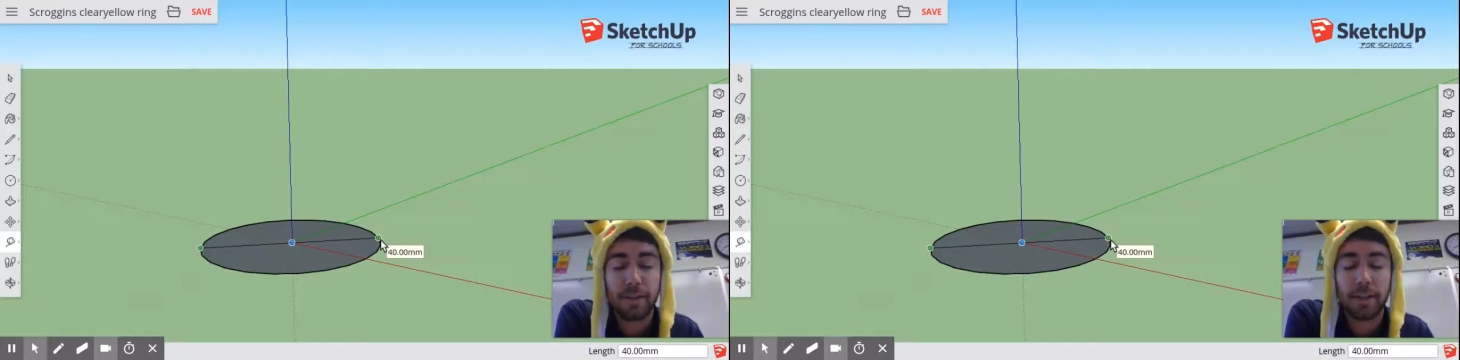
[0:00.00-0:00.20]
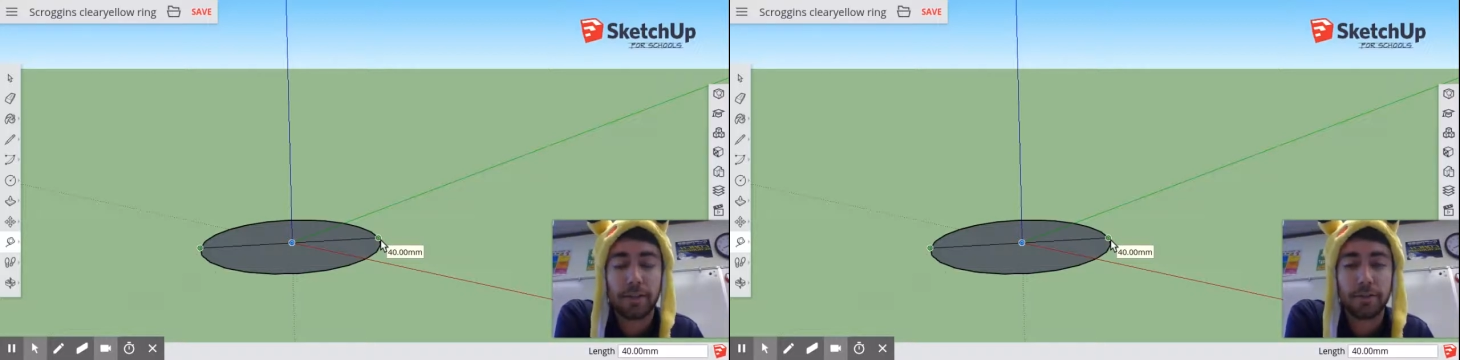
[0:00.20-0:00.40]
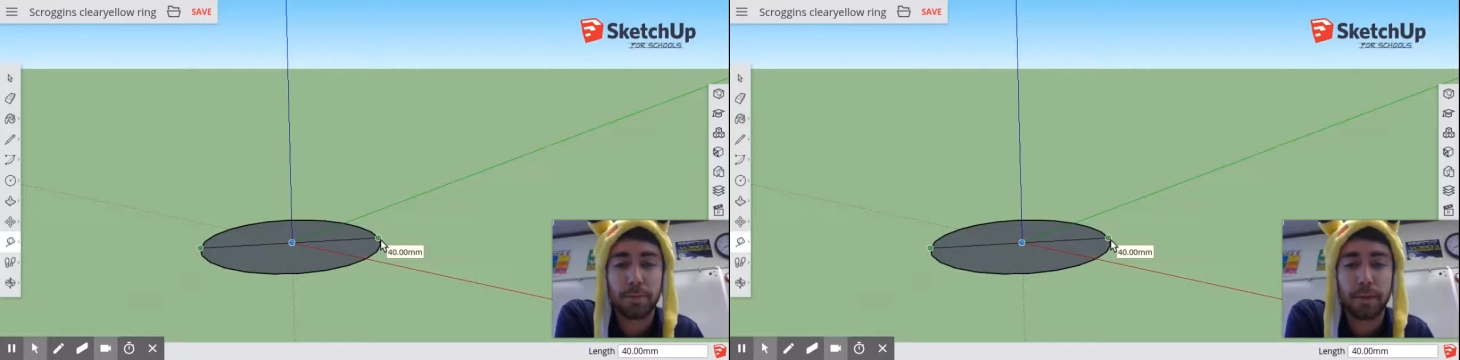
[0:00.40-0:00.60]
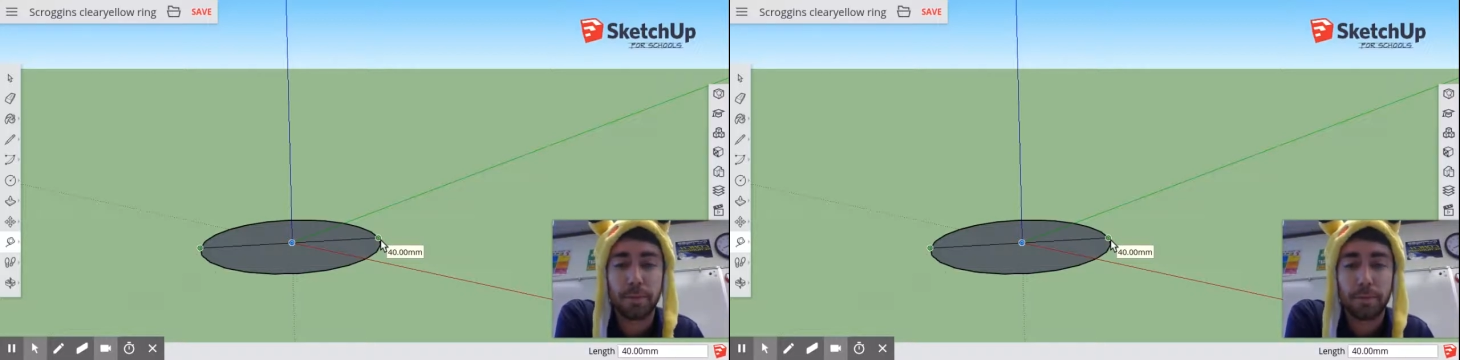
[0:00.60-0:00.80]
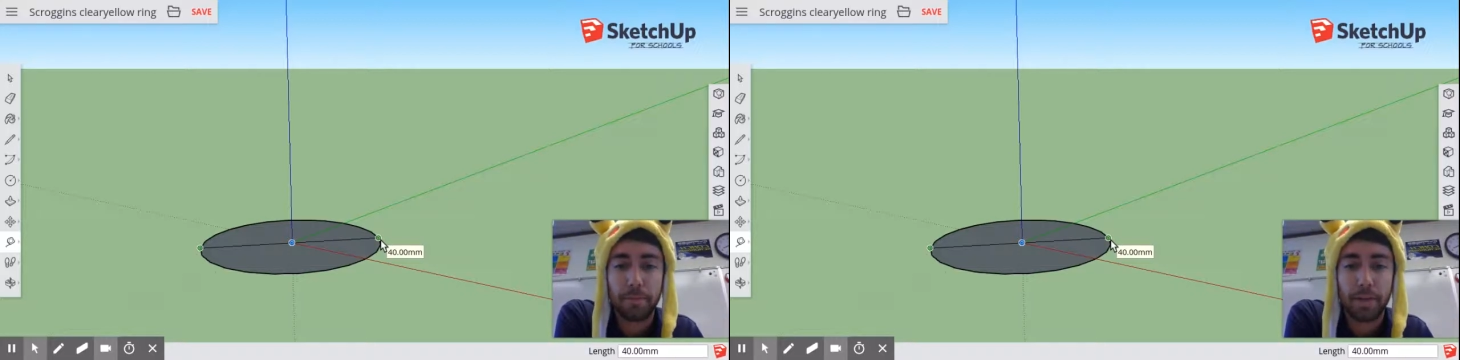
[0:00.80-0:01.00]
Here's the
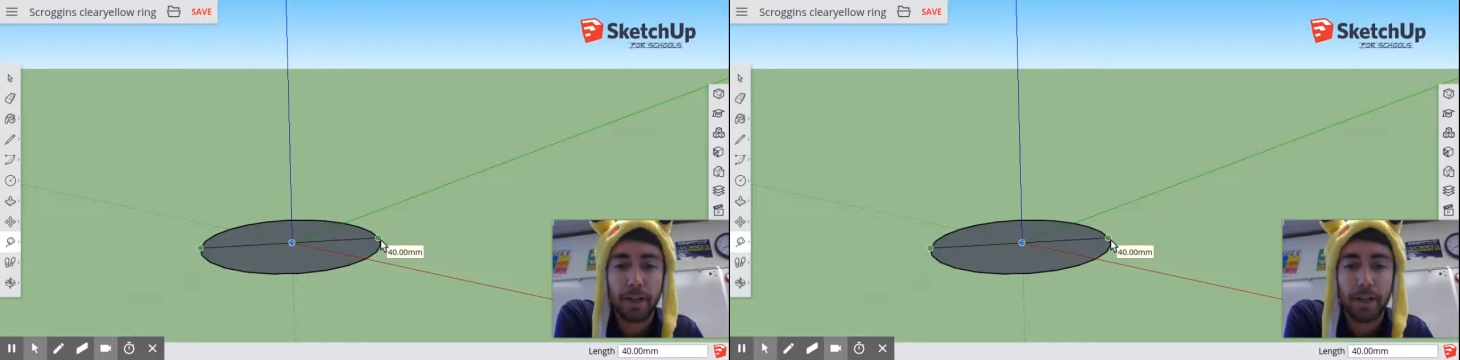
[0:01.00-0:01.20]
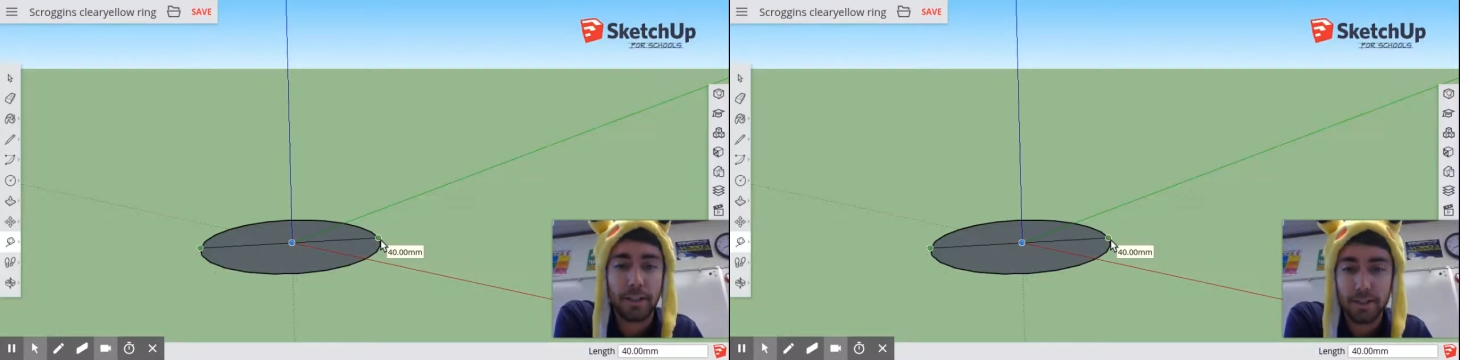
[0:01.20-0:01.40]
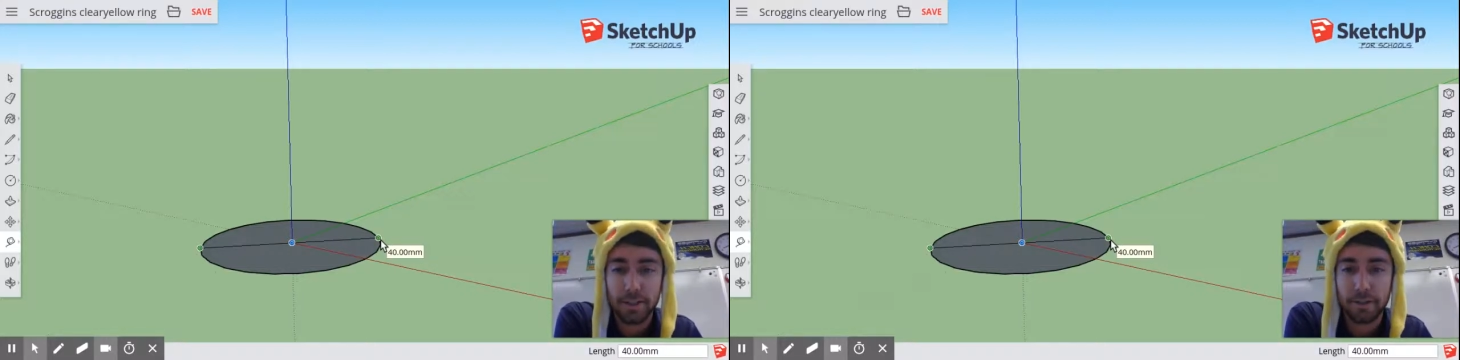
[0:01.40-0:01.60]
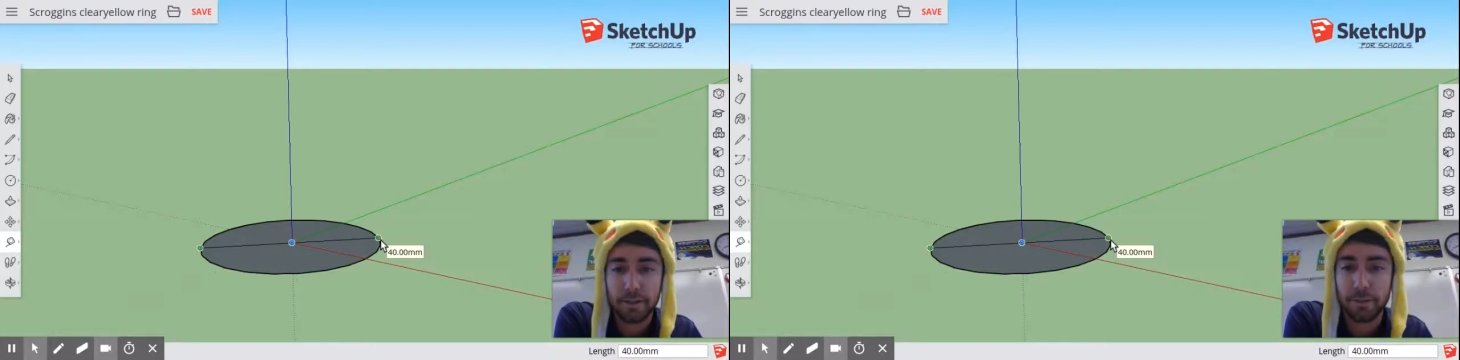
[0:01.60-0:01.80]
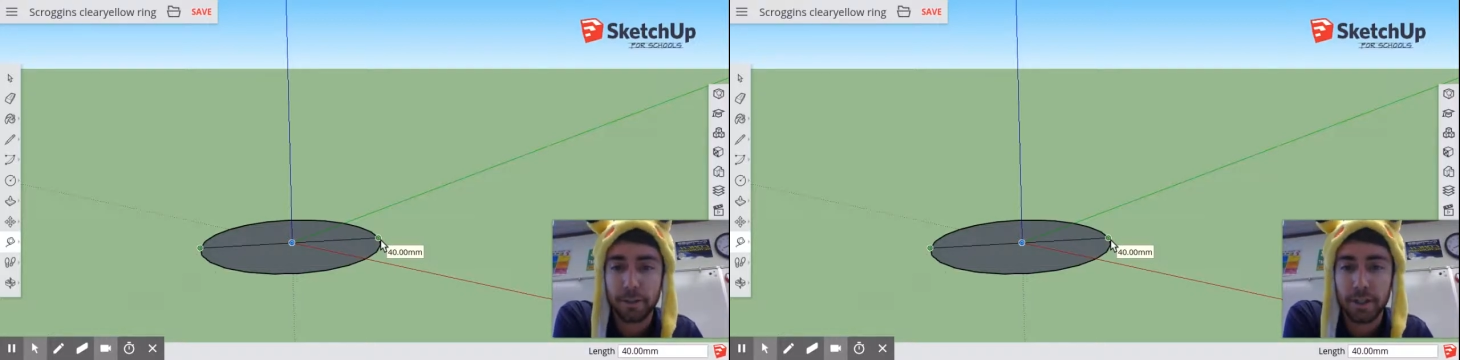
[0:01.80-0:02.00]
problem. I didn't tell
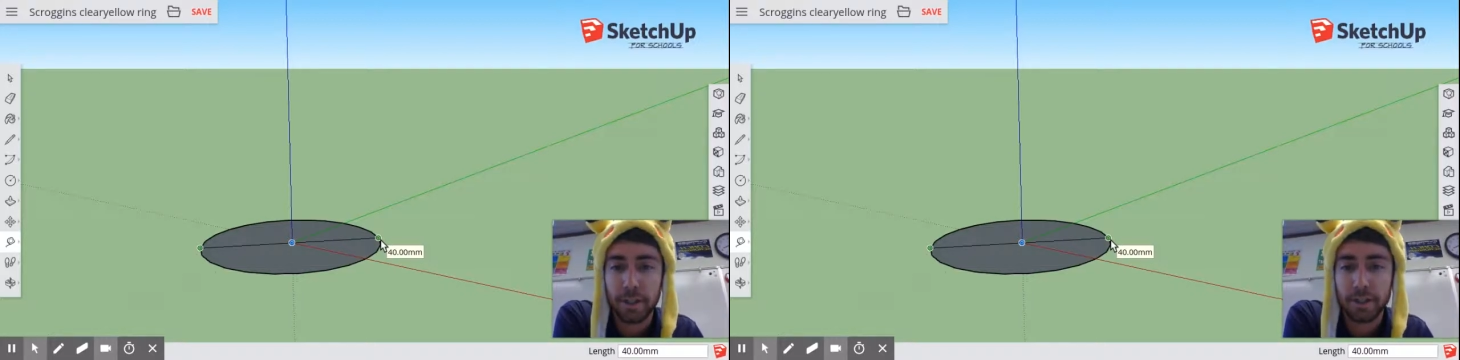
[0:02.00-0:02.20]
it 20.